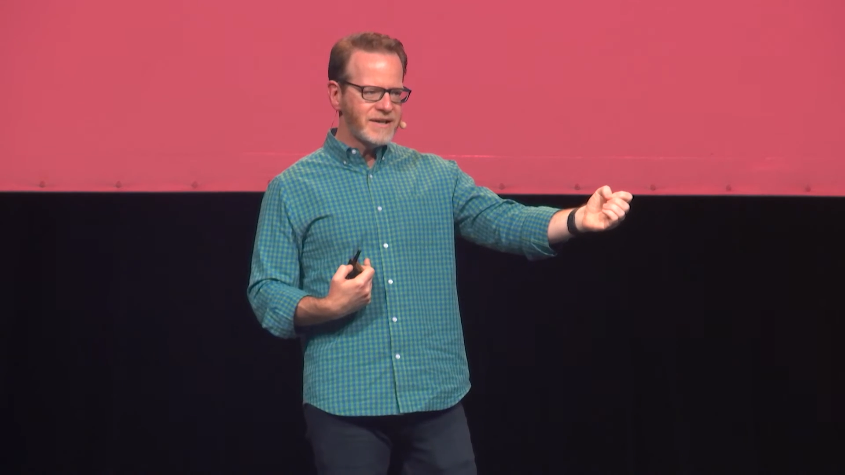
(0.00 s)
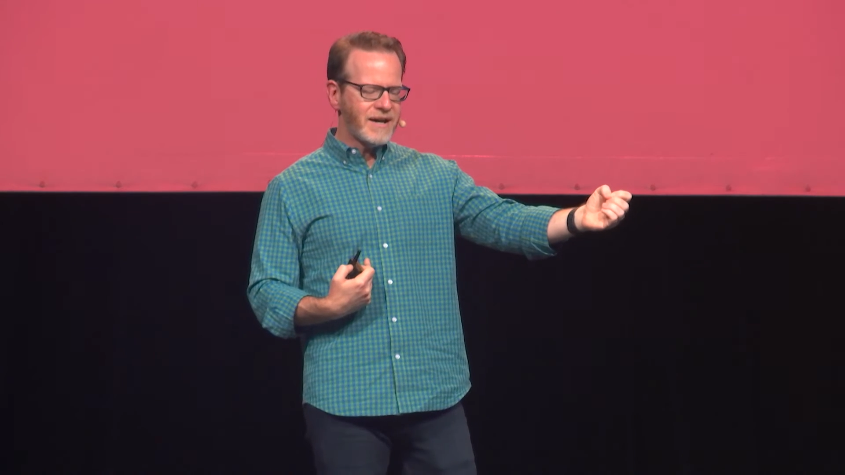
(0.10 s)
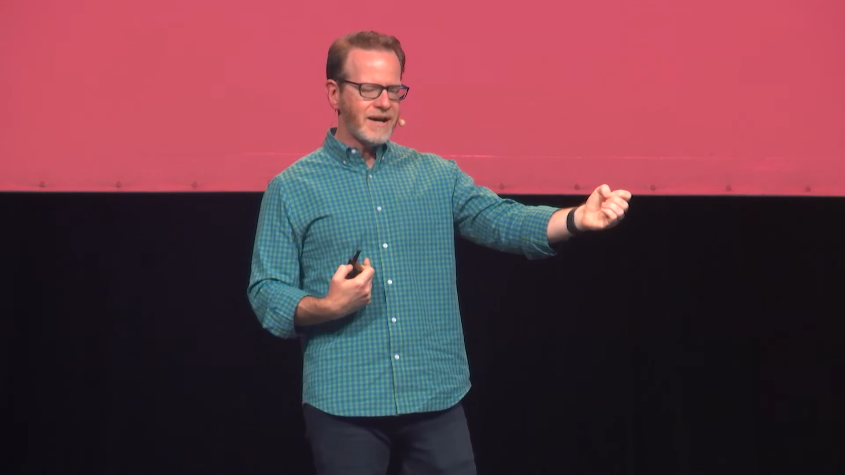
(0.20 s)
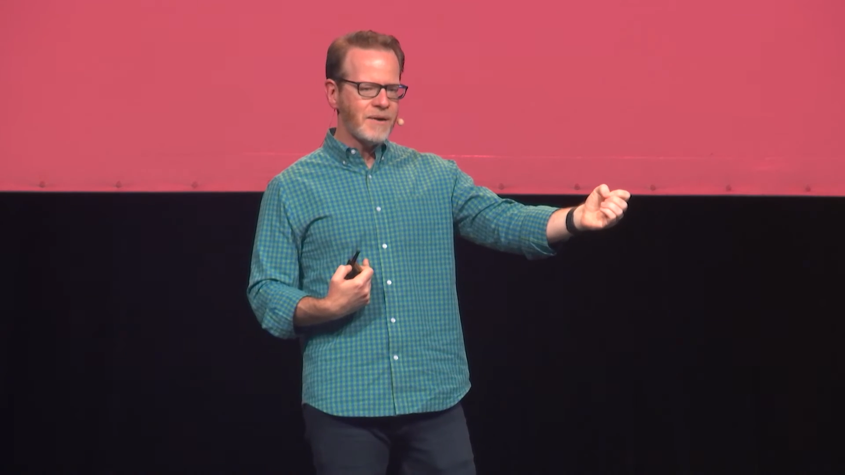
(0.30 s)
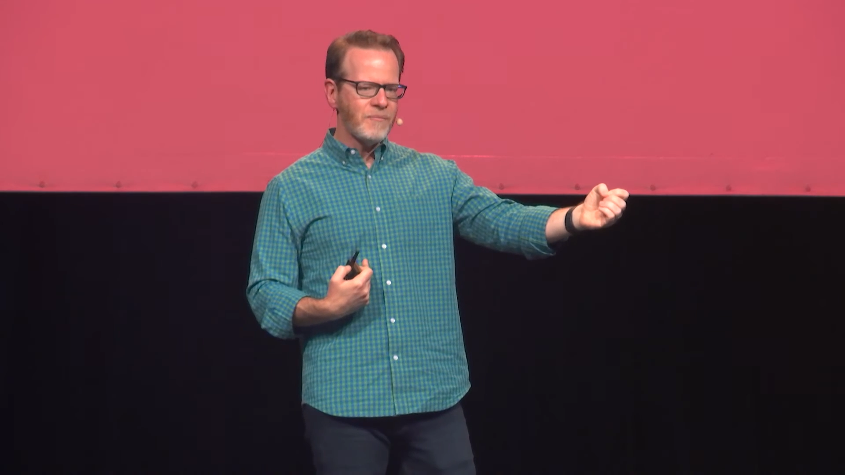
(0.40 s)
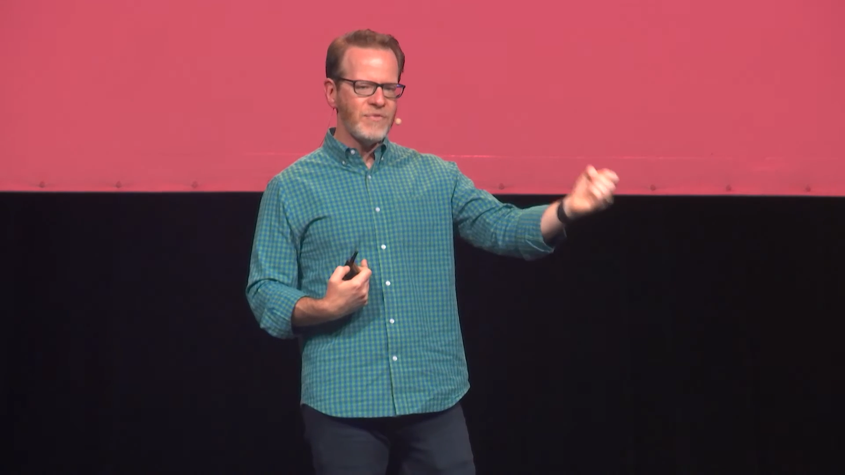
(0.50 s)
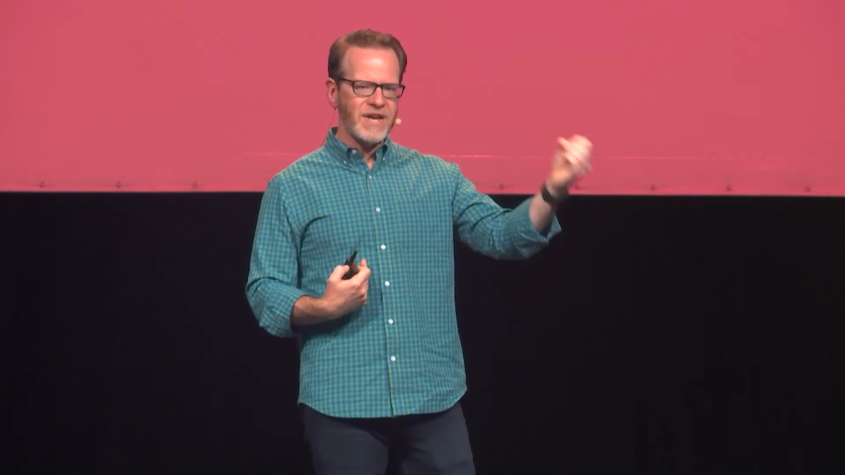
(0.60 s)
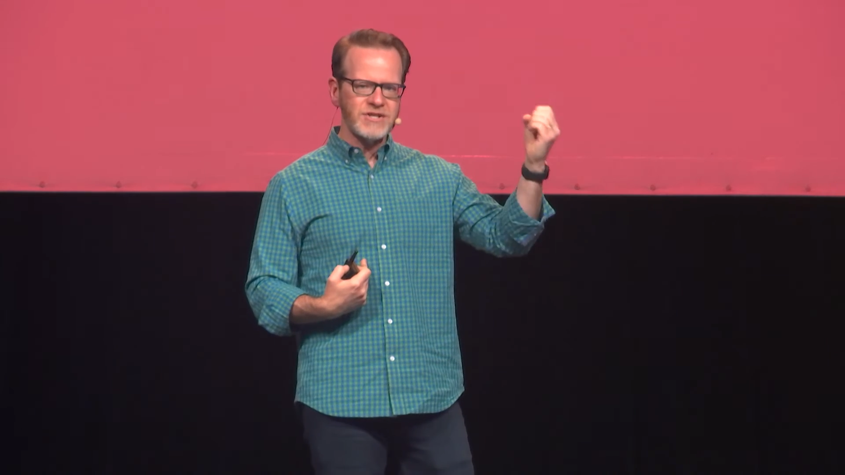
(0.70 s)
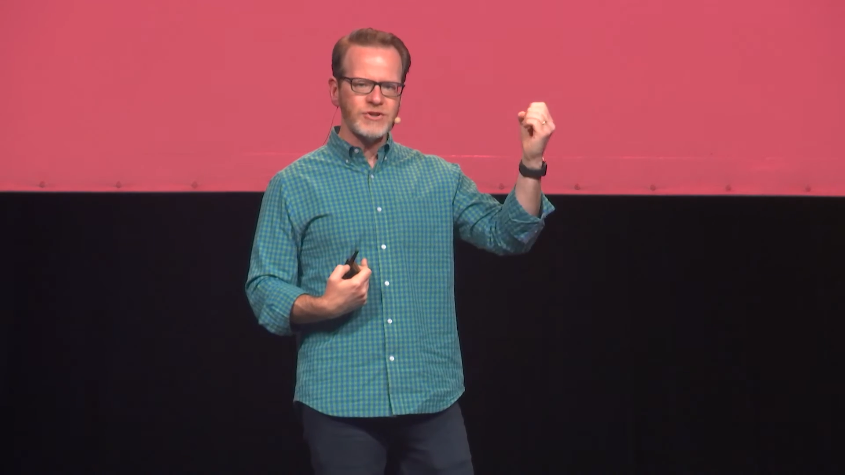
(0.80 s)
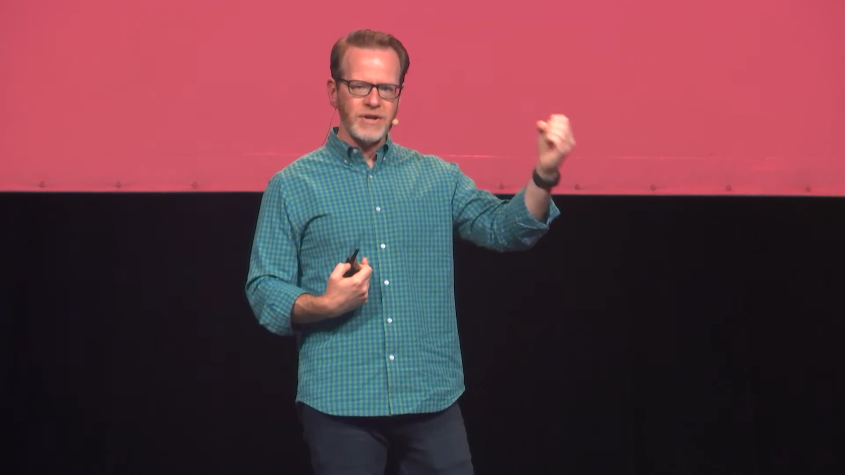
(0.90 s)
that
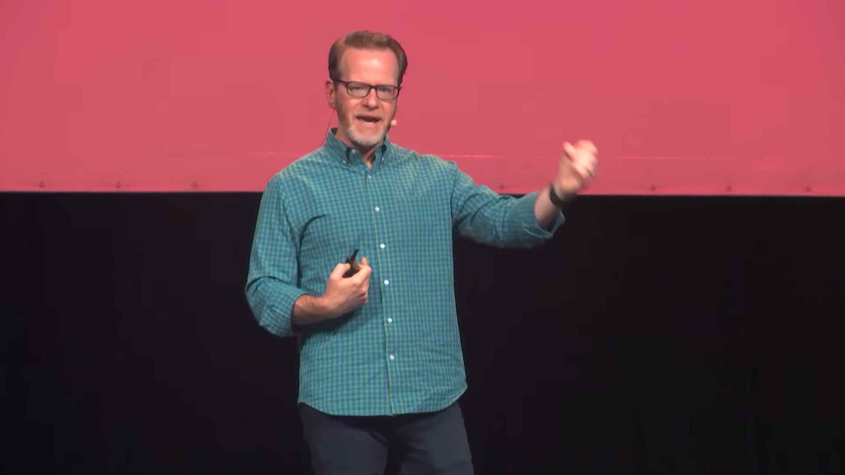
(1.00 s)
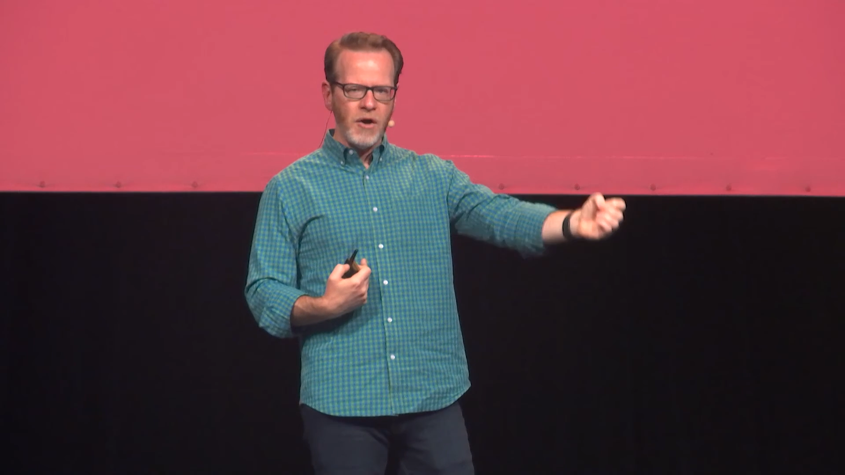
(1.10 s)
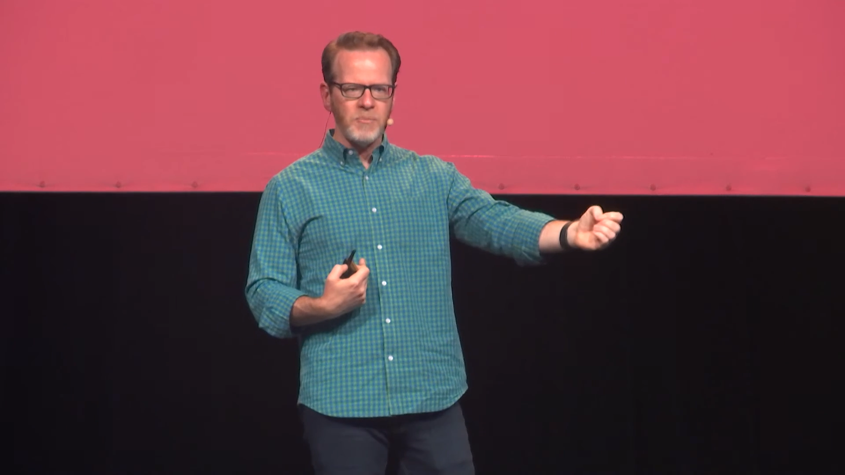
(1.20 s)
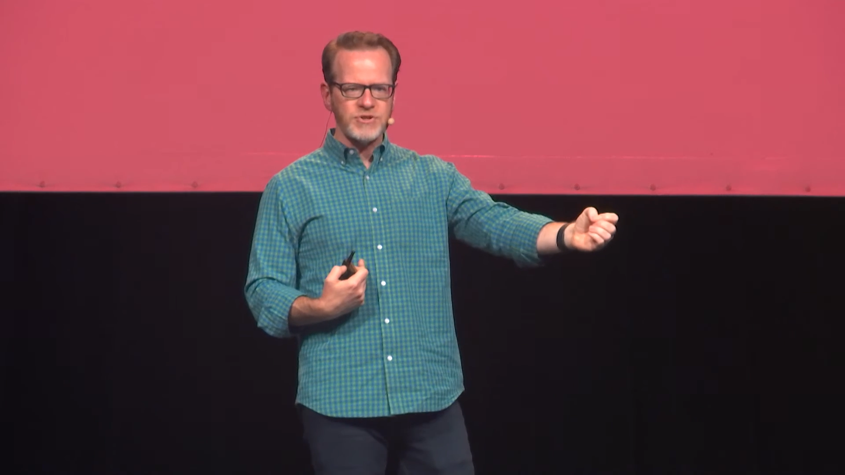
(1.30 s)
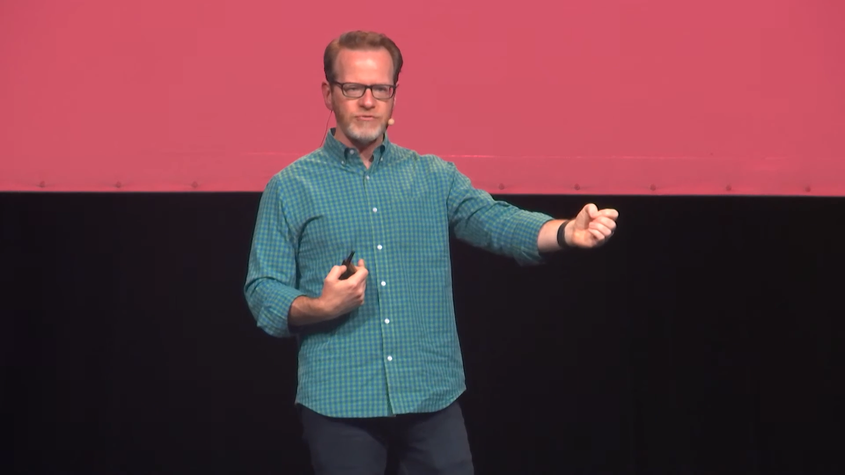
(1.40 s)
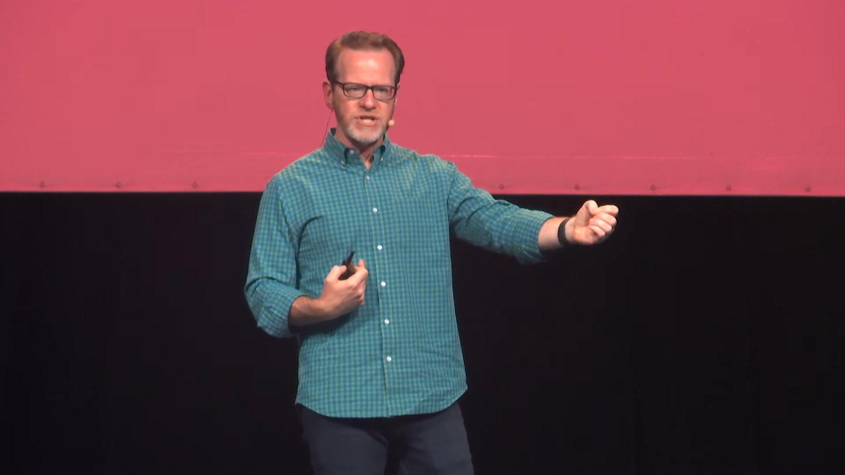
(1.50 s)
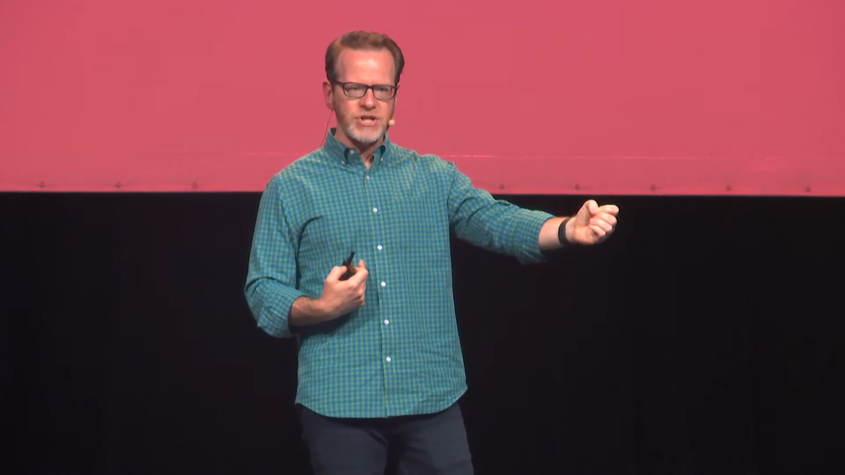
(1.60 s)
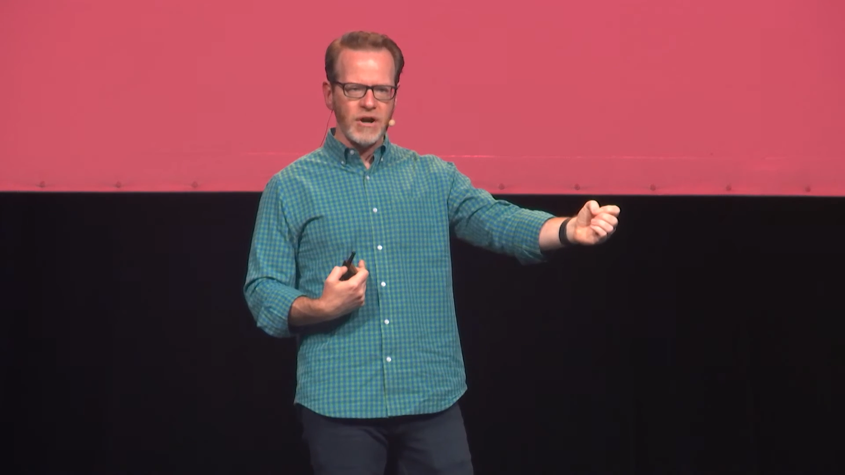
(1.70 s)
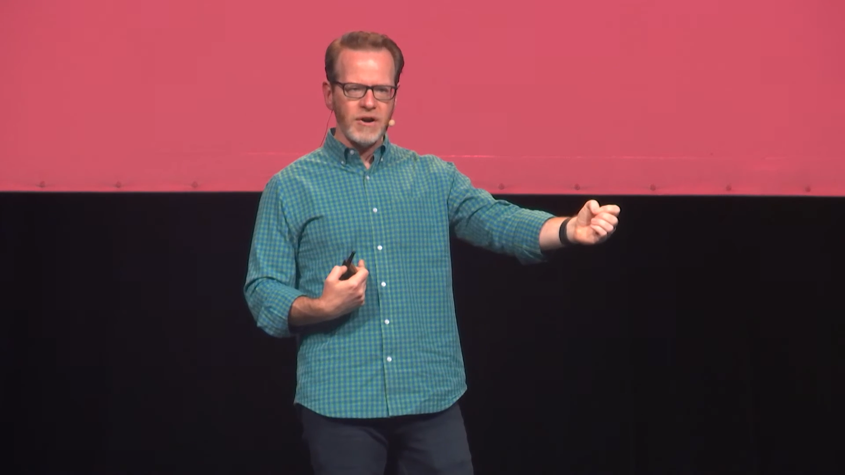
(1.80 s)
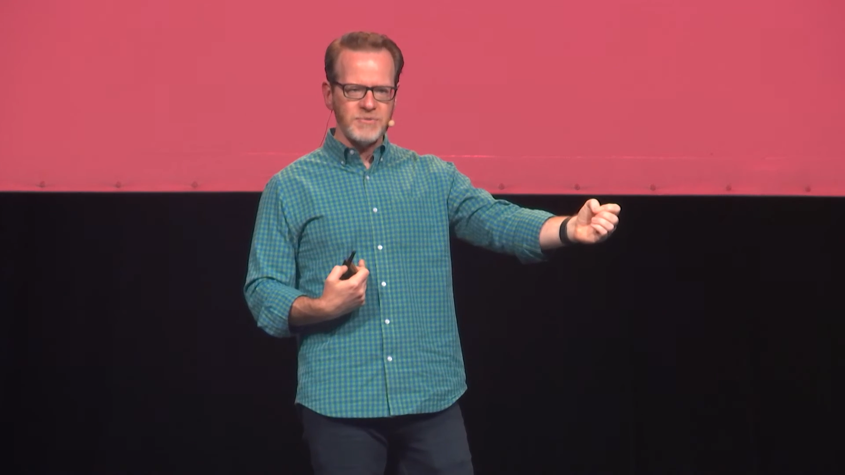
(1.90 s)
it's going to help us reach
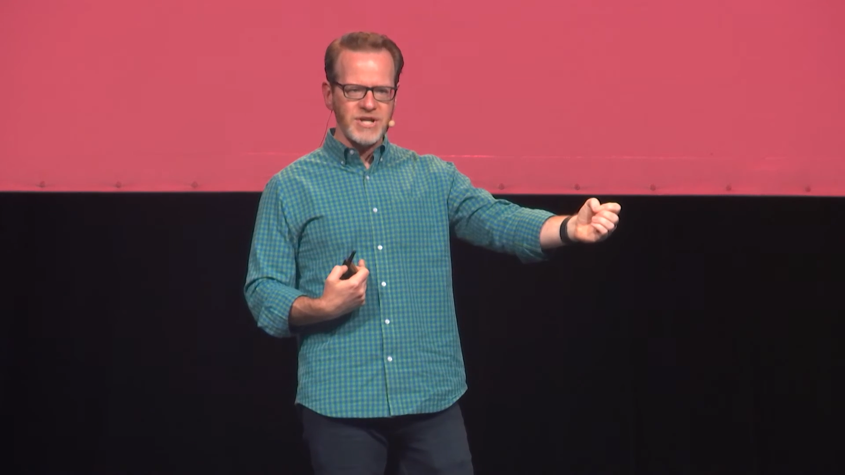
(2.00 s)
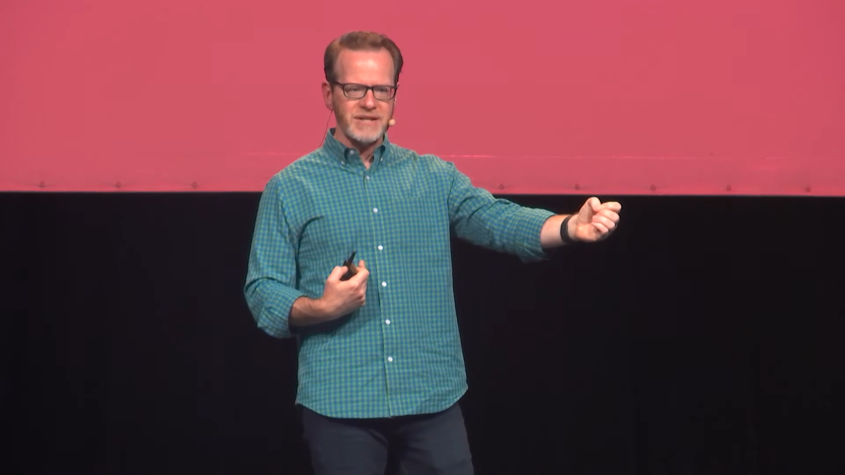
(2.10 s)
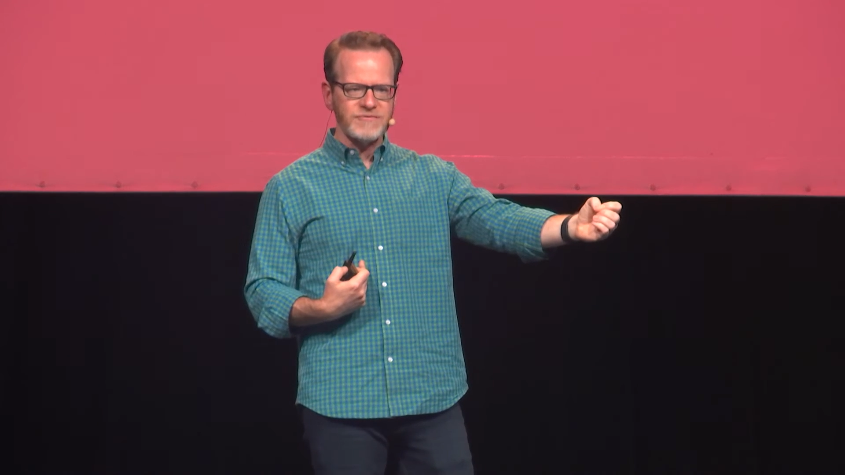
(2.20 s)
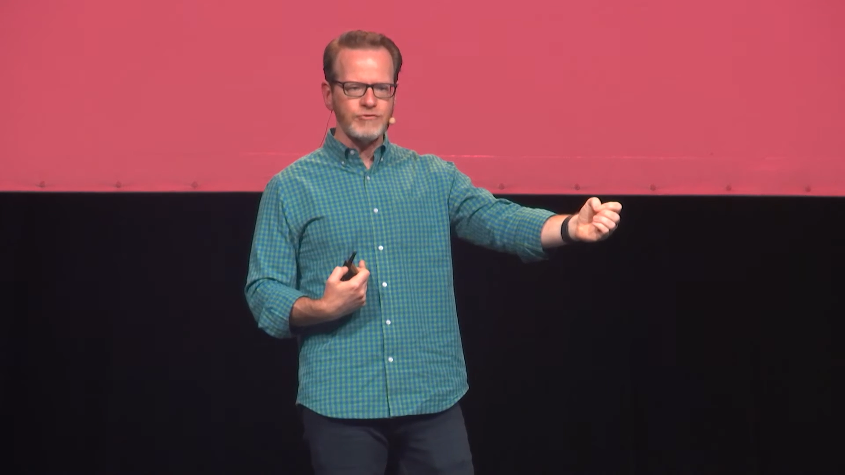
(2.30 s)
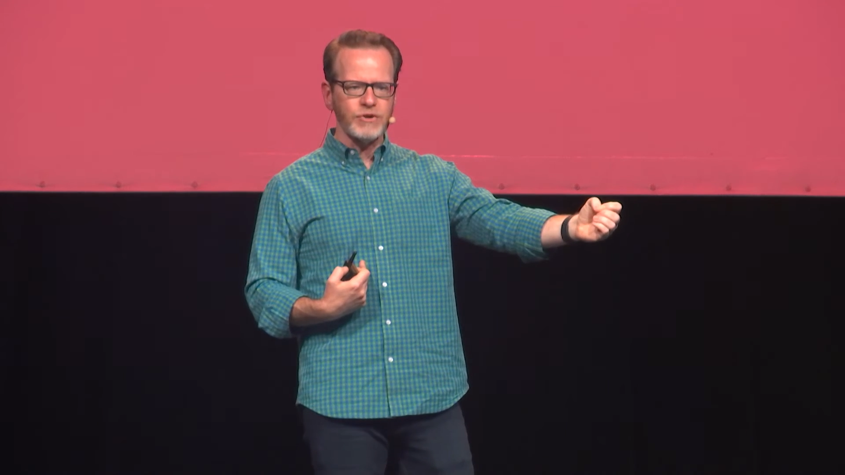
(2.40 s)
our objectives